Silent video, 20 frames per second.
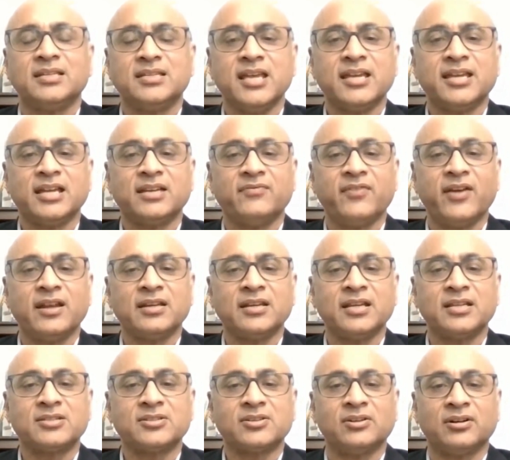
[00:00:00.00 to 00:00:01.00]
Take
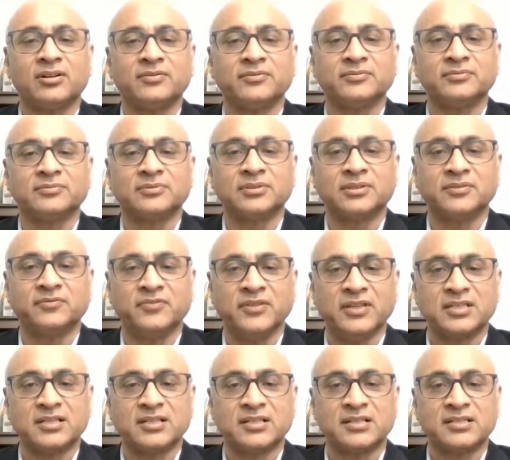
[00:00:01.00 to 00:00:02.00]
advantage of the
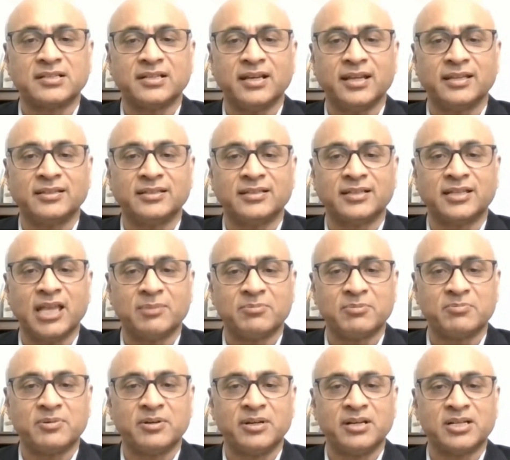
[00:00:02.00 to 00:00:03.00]
features and the
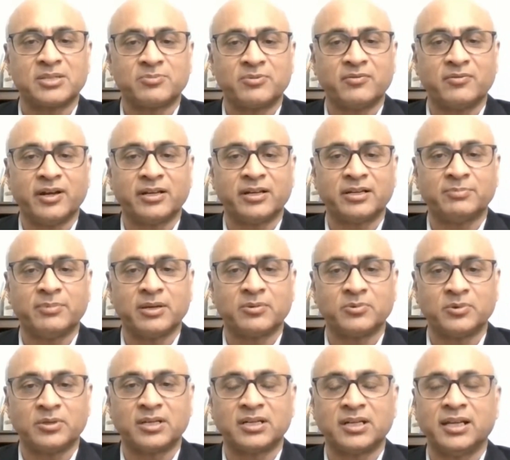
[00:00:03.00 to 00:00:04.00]
capabilities provided by
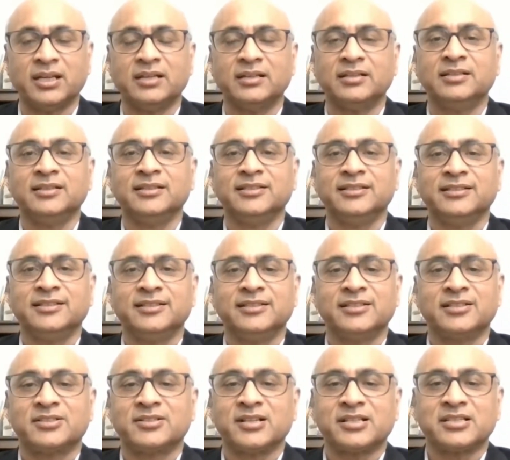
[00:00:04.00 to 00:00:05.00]
Workday.
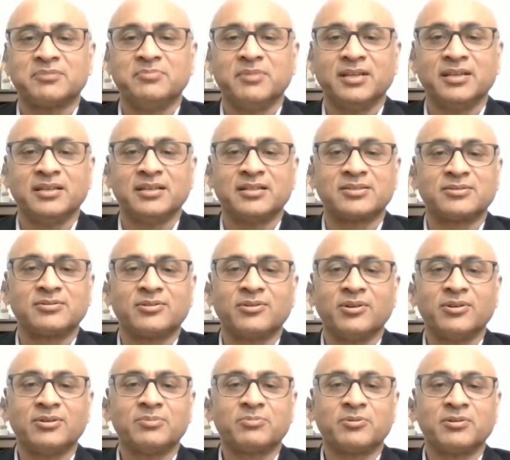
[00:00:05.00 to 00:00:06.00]
Trust me, it's
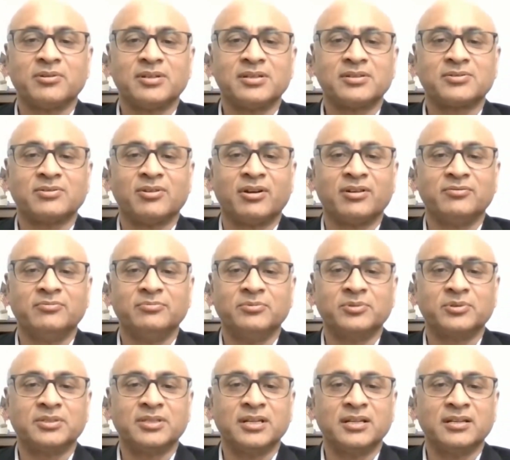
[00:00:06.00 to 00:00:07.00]
going to probably solve
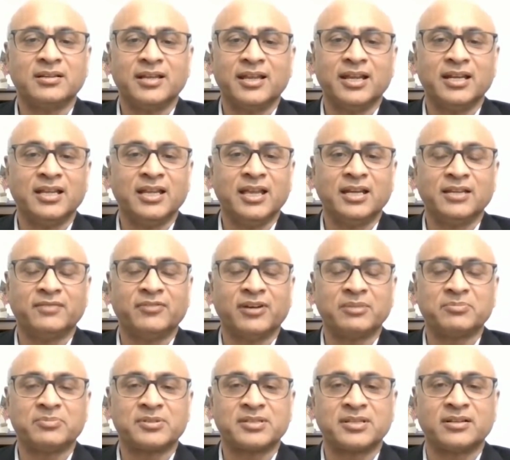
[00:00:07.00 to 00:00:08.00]
more than
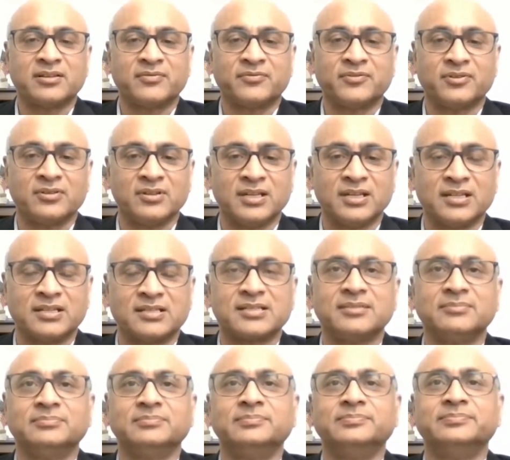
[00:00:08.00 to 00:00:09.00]
80-85% of your needs.